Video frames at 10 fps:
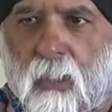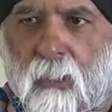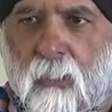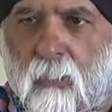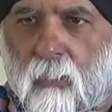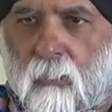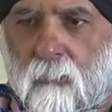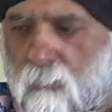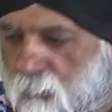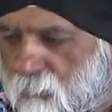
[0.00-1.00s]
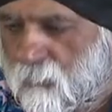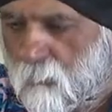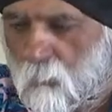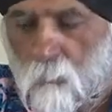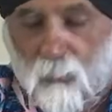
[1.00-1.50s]
and the
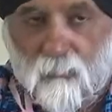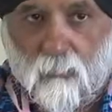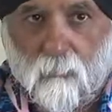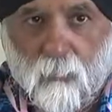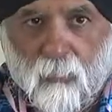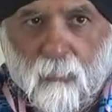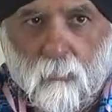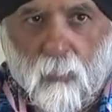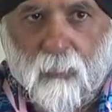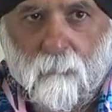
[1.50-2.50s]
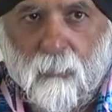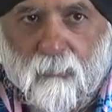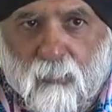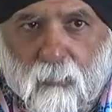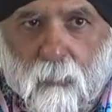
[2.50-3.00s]
whole week sort of been quite
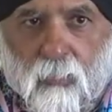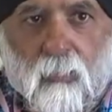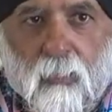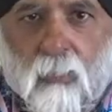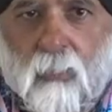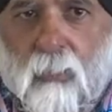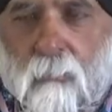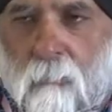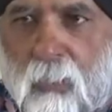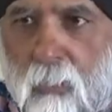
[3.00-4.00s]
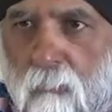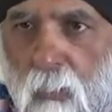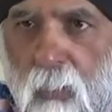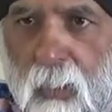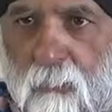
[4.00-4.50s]
busy with many of
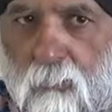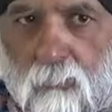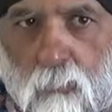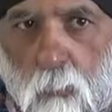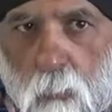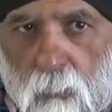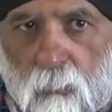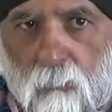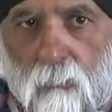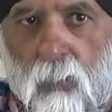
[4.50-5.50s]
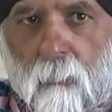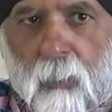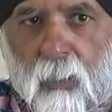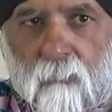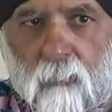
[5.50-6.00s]
our heads of school
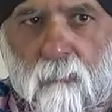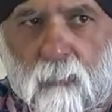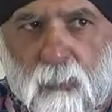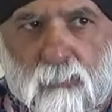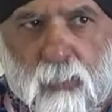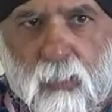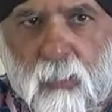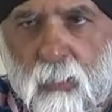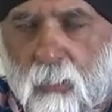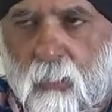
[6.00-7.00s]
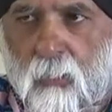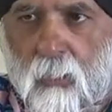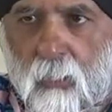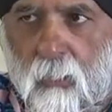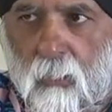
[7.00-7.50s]
coming in from Fiji.
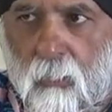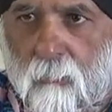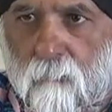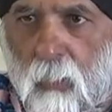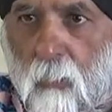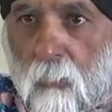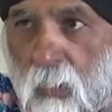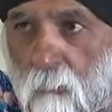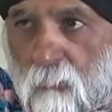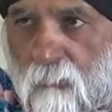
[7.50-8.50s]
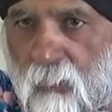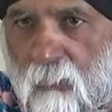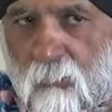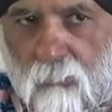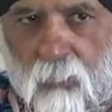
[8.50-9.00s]
Our council
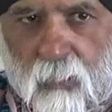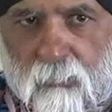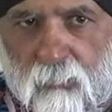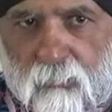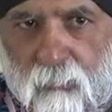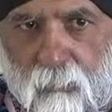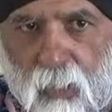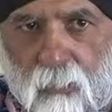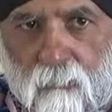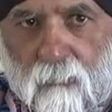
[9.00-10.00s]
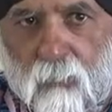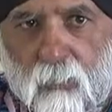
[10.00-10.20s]
secretary has just arrived.